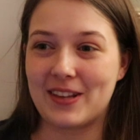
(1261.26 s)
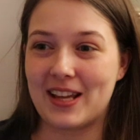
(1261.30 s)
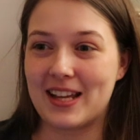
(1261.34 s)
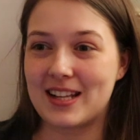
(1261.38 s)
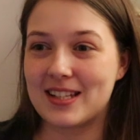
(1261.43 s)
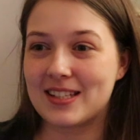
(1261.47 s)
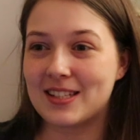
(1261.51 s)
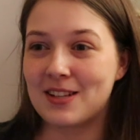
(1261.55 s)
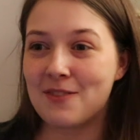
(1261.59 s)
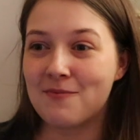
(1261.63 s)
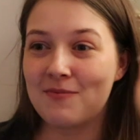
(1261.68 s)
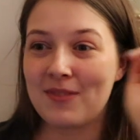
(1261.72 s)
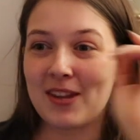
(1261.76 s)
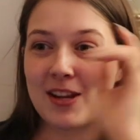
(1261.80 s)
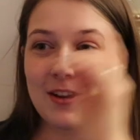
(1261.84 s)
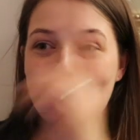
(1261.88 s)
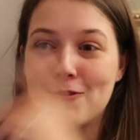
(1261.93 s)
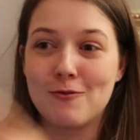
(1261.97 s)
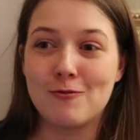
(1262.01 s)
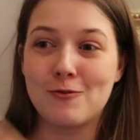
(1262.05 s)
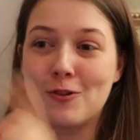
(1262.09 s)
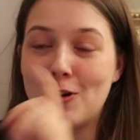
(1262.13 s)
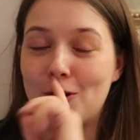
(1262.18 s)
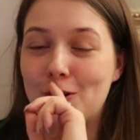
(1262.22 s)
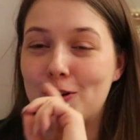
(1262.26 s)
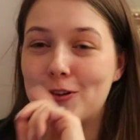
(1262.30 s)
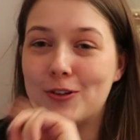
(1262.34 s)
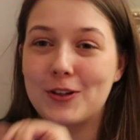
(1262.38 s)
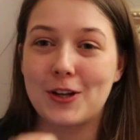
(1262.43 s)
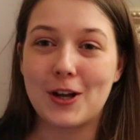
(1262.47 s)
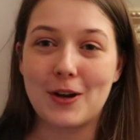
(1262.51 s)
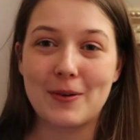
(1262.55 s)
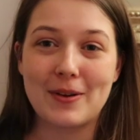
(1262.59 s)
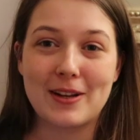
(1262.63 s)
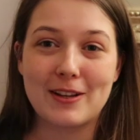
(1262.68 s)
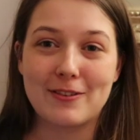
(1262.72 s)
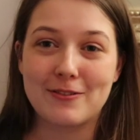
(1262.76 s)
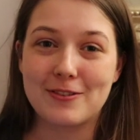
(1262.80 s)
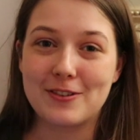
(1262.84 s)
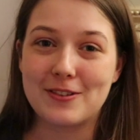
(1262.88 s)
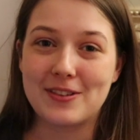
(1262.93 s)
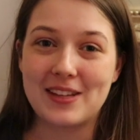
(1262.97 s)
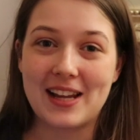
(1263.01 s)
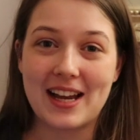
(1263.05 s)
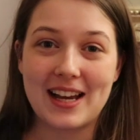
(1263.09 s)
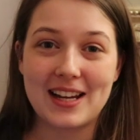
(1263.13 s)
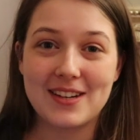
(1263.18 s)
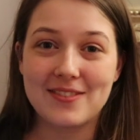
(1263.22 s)
that's Ron going through
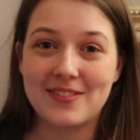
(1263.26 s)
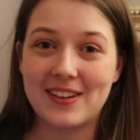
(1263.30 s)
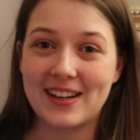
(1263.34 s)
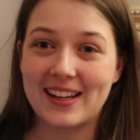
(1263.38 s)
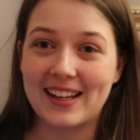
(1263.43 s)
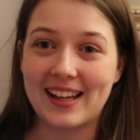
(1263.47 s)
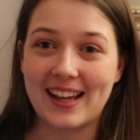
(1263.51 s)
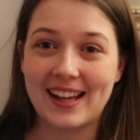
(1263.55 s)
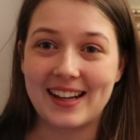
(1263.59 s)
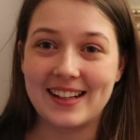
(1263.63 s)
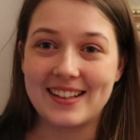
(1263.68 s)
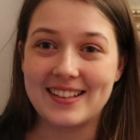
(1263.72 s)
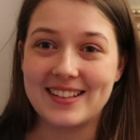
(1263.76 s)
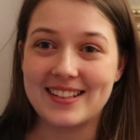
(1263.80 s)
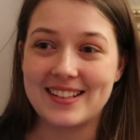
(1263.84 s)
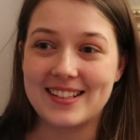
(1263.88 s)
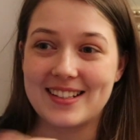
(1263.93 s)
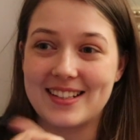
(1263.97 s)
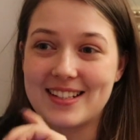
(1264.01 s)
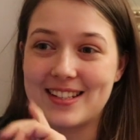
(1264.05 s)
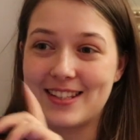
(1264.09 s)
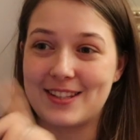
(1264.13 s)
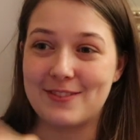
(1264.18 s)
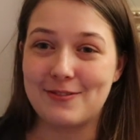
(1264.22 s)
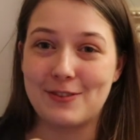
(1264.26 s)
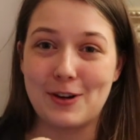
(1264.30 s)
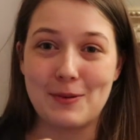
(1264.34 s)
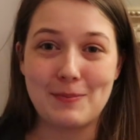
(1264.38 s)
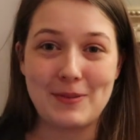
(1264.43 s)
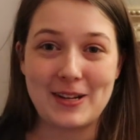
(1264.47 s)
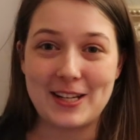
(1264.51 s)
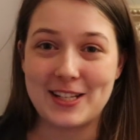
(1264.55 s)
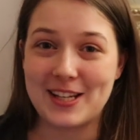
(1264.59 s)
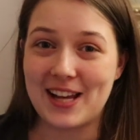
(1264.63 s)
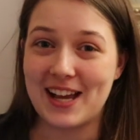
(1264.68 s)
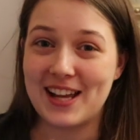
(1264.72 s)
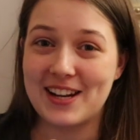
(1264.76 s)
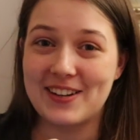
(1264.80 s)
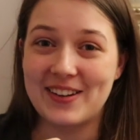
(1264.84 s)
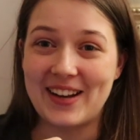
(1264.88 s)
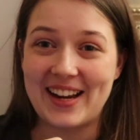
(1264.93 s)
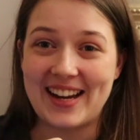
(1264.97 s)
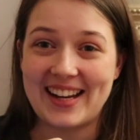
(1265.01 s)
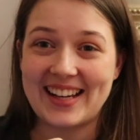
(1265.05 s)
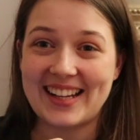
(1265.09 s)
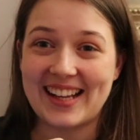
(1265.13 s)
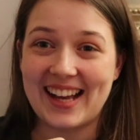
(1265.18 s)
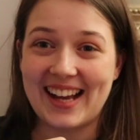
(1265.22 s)
the advent calendars, the rubbish
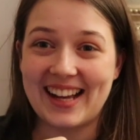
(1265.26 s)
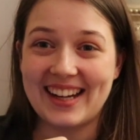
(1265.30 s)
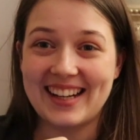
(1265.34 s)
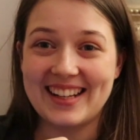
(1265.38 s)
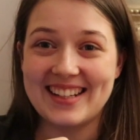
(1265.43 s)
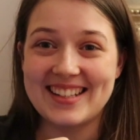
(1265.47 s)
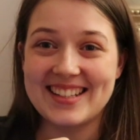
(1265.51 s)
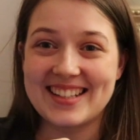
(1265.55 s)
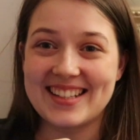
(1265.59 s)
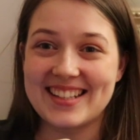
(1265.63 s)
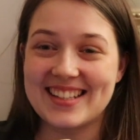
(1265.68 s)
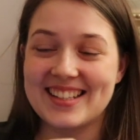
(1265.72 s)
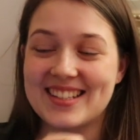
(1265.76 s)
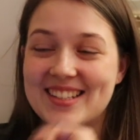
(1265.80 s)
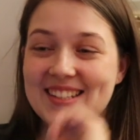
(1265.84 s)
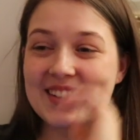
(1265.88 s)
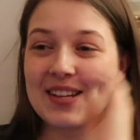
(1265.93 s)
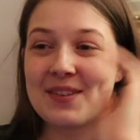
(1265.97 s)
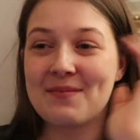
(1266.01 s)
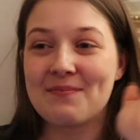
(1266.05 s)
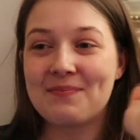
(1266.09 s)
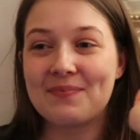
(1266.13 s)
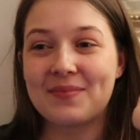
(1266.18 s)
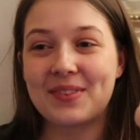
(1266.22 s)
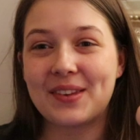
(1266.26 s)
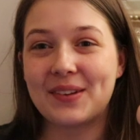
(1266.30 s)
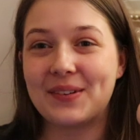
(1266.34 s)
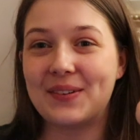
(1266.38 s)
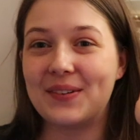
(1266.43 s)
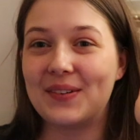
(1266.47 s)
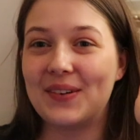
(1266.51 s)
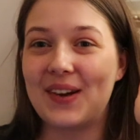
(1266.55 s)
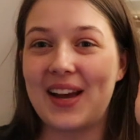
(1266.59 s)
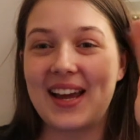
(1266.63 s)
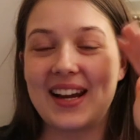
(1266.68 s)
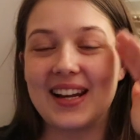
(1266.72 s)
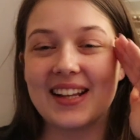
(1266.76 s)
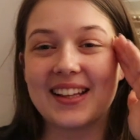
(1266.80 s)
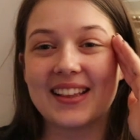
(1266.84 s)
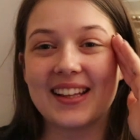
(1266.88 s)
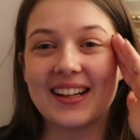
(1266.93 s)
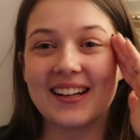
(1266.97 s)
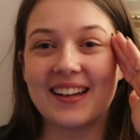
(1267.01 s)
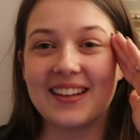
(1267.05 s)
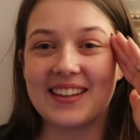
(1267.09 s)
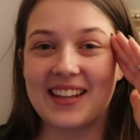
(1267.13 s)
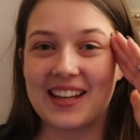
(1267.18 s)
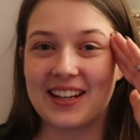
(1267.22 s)
advent calendars, or
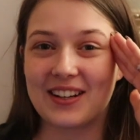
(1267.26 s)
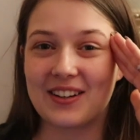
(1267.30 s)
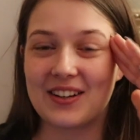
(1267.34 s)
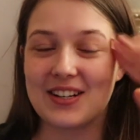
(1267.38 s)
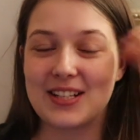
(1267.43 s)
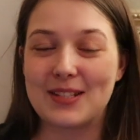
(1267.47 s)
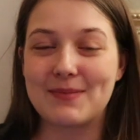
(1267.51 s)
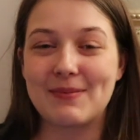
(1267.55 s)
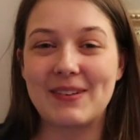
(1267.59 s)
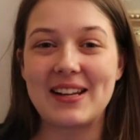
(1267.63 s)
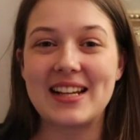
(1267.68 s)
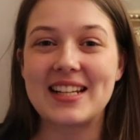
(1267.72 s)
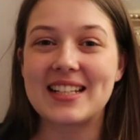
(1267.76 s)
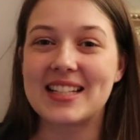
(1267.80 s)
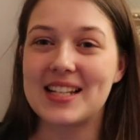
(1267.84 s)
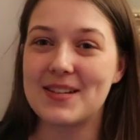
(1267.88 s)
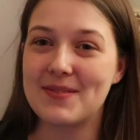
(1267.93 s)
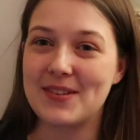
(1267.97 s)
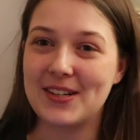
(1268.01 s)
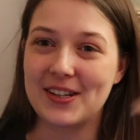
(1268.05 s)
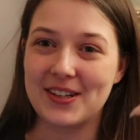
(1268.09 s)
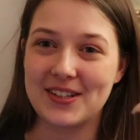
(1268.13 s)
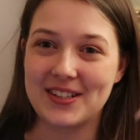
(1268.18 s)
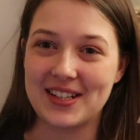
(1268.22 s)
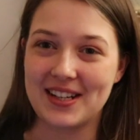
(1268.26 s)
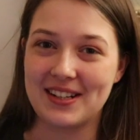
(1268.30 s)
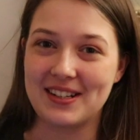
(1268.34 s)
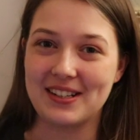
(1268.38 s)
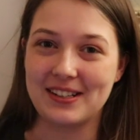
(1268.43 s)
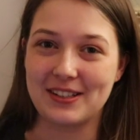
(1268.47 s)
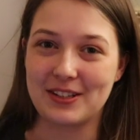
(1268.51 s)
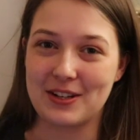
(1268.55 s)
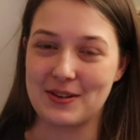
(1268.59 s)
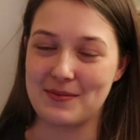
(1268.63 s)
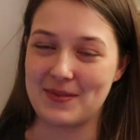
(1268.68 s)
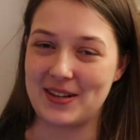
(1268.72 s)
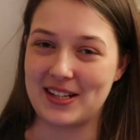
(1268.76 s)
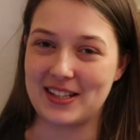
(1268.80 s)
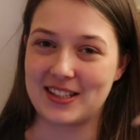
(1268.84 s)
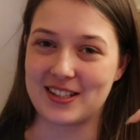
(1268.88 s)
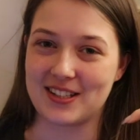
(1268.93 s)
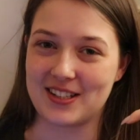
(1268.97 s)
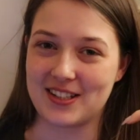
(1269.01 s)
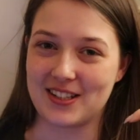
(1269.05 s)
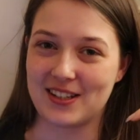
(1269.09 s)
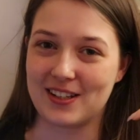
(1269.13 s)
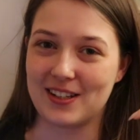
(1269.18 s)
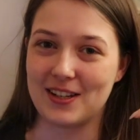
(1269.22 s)
anything like that, guys, please let me know down in the comments,
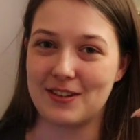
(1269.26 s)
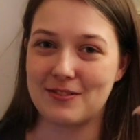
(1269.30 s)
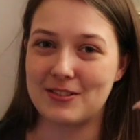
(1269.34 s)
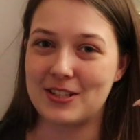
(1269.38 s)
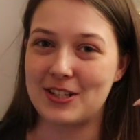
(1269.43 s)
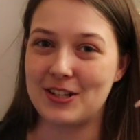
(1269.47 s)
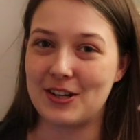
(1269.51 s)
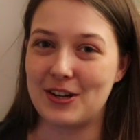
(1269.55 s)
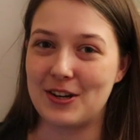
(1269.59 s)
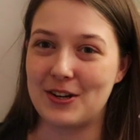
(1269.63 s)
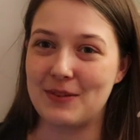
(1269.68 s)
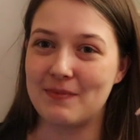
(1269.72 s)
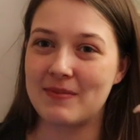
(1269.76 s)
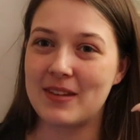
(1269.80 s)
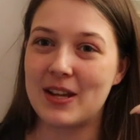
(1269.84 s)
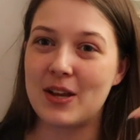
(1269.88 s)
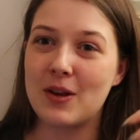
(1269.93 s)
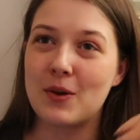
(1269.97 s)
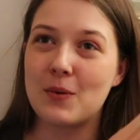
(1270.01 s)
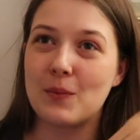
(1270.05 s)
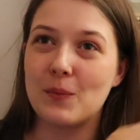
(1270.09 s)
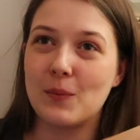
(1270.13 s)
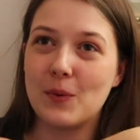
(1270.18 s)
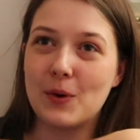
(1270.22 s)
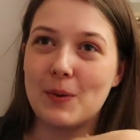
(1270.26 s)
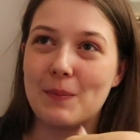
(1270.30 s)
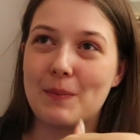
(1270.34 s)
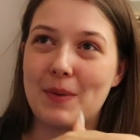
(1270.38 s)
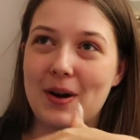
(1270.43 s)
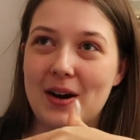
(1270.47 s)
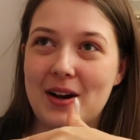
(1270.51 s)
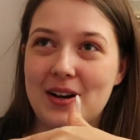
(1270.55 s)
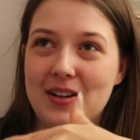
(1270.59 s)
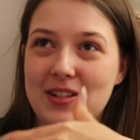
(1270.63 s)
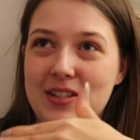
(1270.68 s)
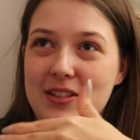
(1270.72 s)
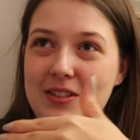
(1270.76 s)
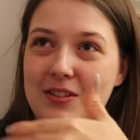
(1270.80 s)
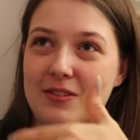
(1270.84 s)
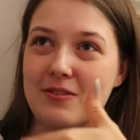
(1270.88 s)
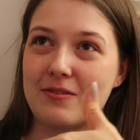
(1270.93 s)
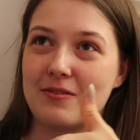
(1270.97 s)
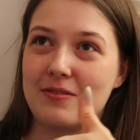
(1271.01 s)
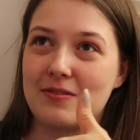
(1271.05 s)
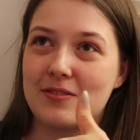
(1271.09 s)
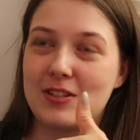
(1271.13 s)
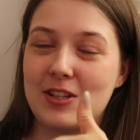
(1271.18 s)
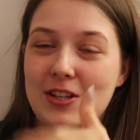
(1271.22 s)
because I'd love to know what parts
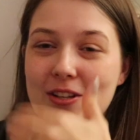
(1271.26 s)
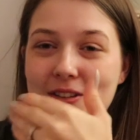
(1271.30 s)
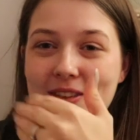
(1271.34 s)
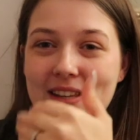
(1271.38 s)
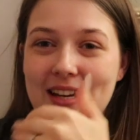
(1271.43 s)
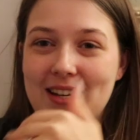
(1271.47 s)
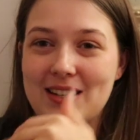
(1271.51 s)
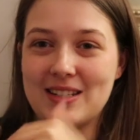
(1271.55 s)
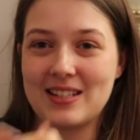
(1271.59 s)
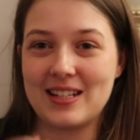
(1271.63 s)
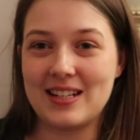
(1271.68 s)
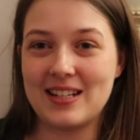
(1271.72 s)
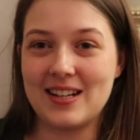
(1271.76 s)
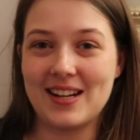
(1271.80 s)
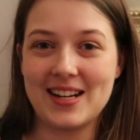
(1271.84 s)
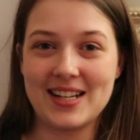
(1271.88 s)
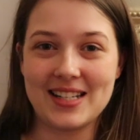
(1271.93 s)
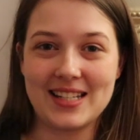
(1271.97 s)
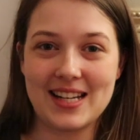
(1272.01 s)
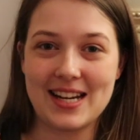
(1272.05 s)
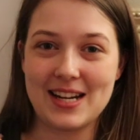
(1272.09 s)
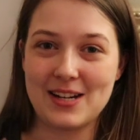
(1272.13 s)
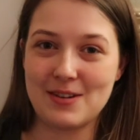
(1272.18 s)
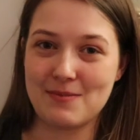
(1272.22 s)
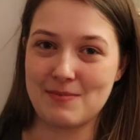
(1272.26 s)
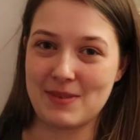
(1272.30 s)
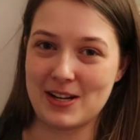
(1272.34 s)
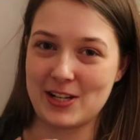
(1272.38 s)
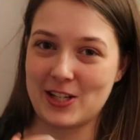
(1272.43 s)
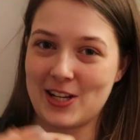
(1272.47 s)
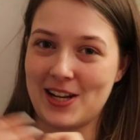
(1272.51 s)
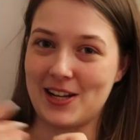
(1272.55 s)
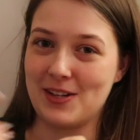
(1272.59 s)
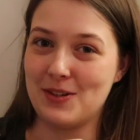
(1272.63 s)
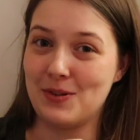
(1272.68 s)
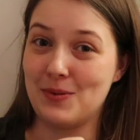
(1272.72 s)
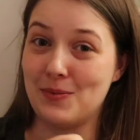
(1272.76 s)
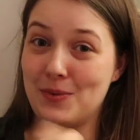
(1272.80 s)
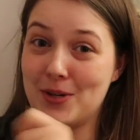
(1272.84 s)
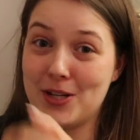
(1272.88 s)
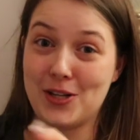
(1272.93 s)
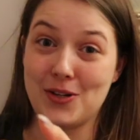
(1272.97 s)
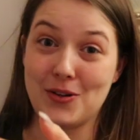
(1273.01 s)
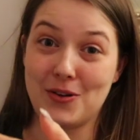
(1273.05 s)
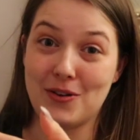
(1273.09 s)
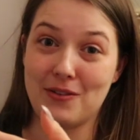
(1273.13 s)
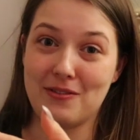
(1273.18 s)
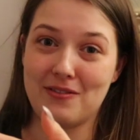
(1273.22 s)
of 2019 on my channel were
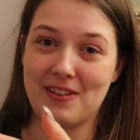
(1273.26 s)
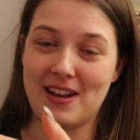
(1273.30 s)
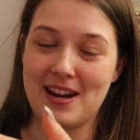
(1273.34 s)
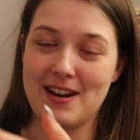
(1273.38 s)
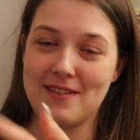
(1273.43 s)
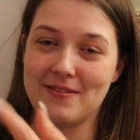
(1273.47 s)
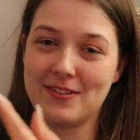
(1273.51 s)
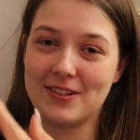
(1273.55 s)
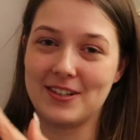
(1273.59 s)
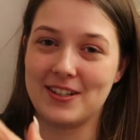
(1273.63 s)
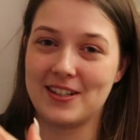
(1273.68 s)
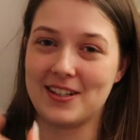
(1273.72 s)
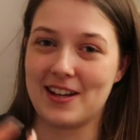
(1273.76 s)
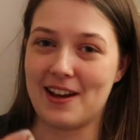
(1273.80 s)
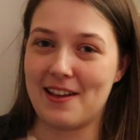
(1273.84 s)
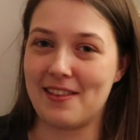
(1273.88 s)
your favourite.